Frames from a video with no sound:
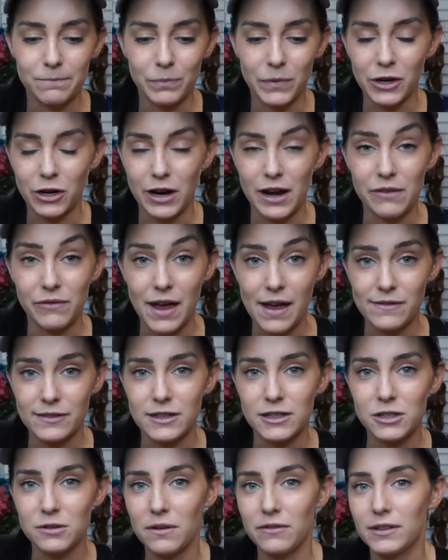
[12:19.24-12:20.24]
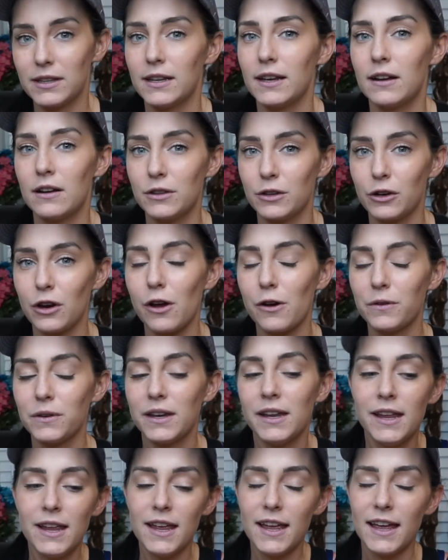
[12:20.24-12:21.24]
they're kind of having to do everything on their
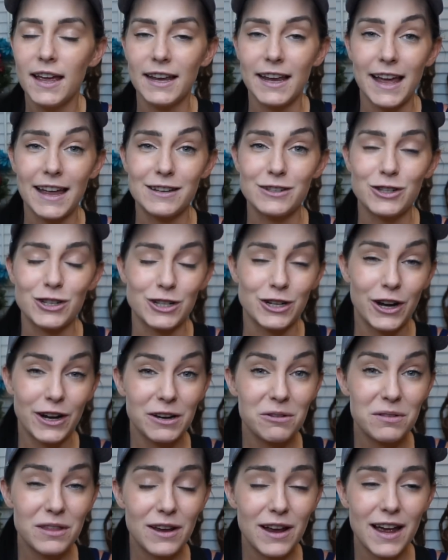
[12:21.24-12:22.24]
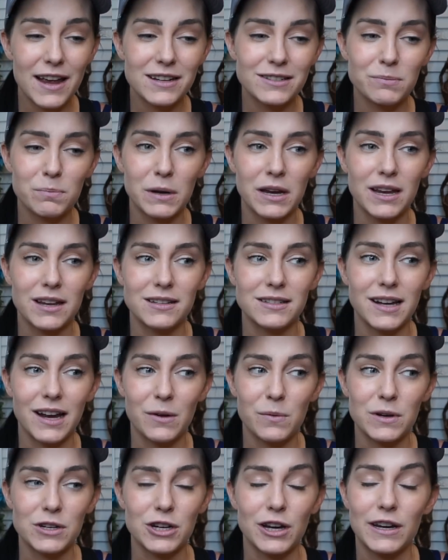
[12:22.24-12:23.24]
own. Again, just sharing it with you guys because
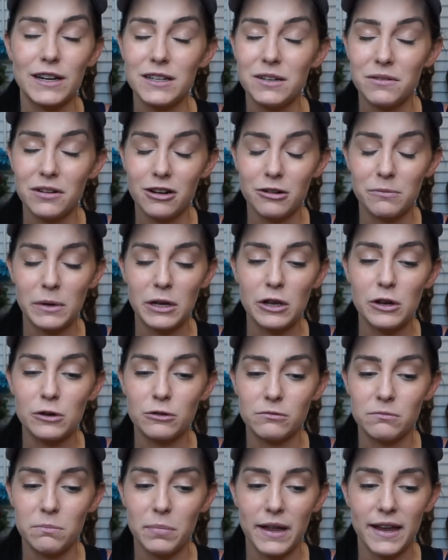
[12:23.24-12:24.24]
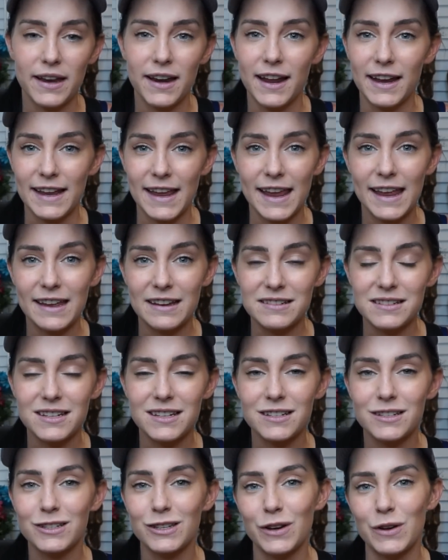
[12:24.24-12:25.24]
I wish I could do it on my own, but I can't.
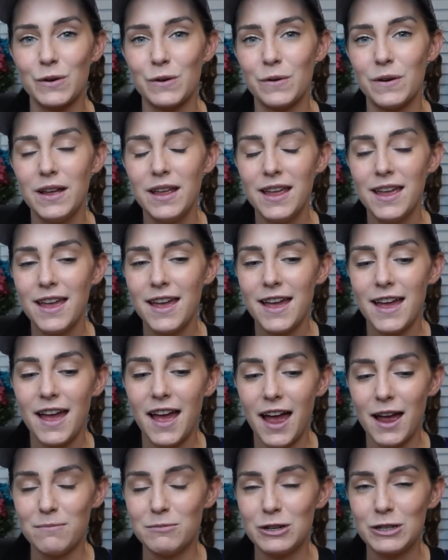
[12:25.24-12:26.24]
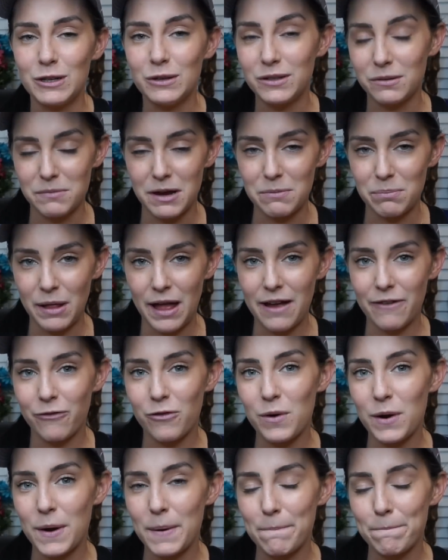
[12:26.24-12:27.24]
So I'm just using my
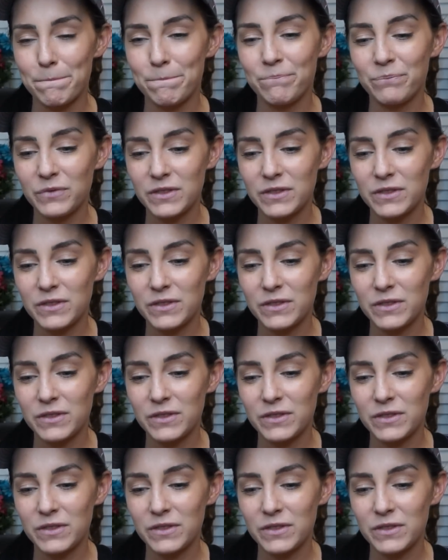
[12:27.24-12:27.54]
platform